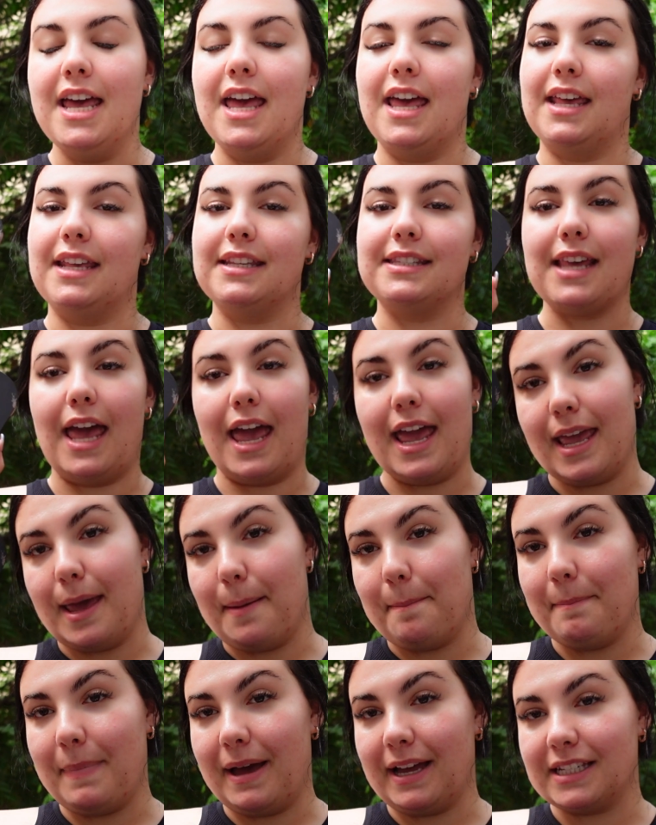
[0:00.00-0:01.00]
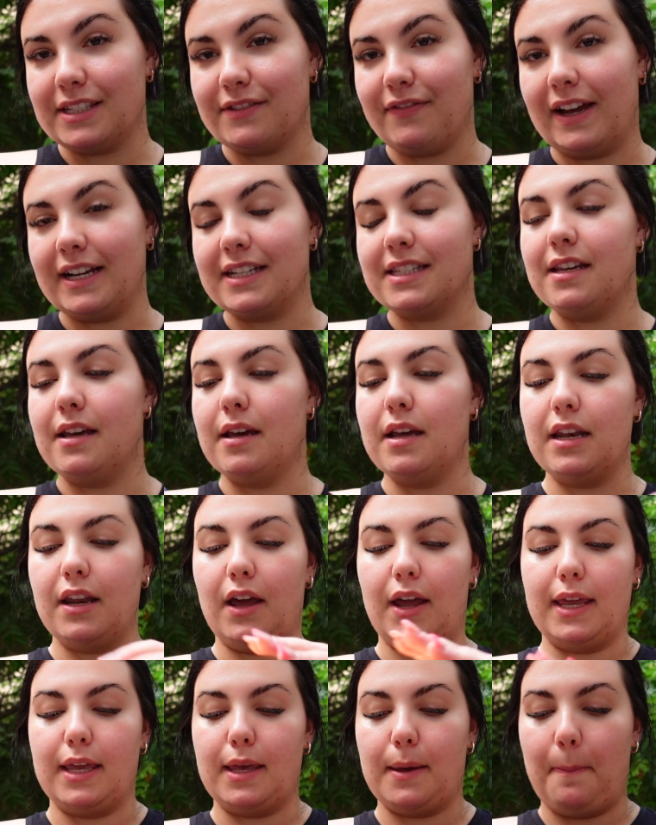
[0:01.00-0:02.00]
It's a Max Factor
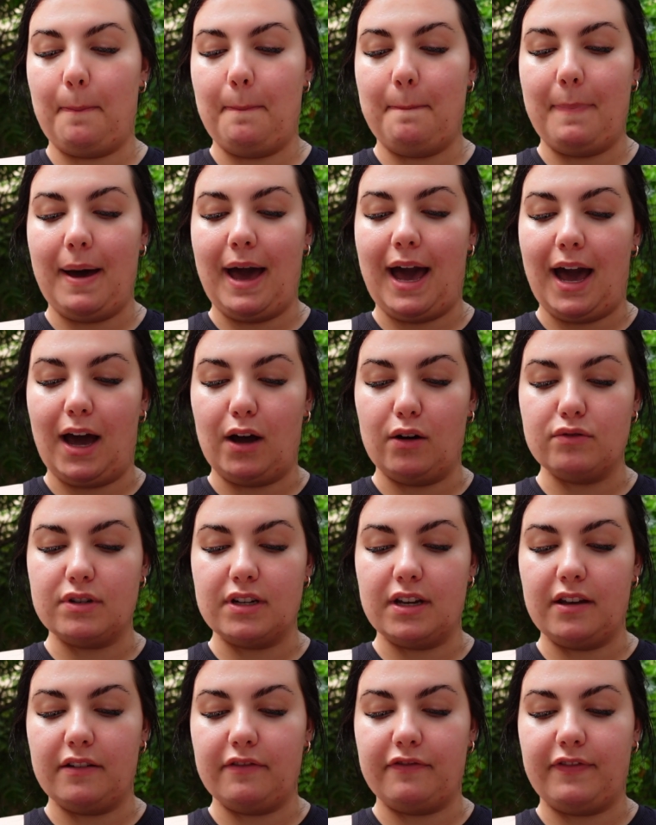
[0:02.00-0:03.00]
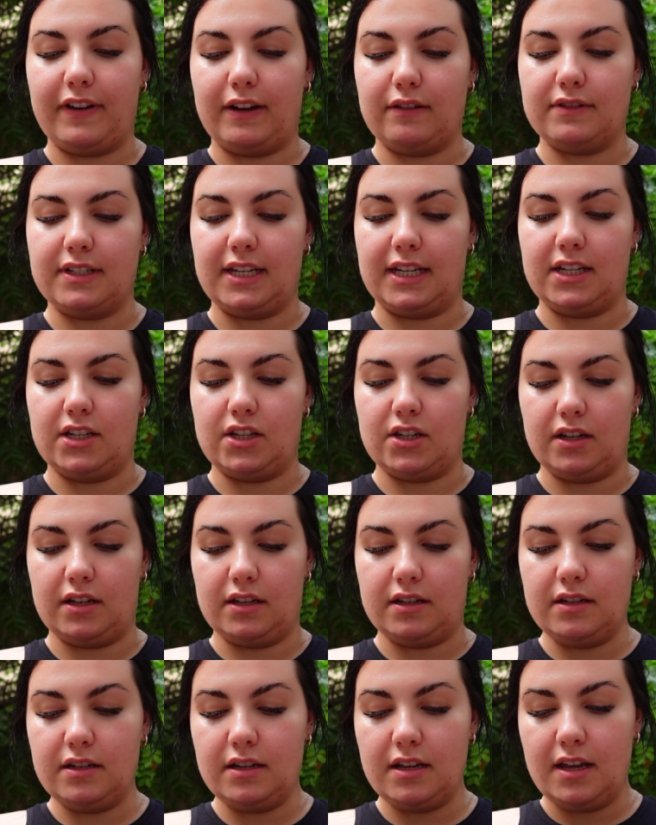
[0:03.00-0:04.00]
like powder
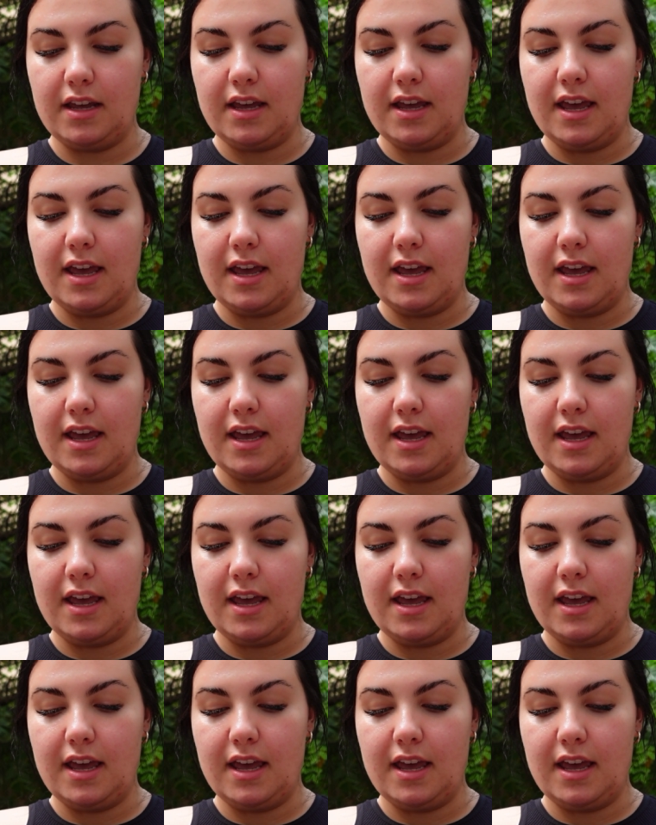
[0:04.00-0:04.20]
foundation,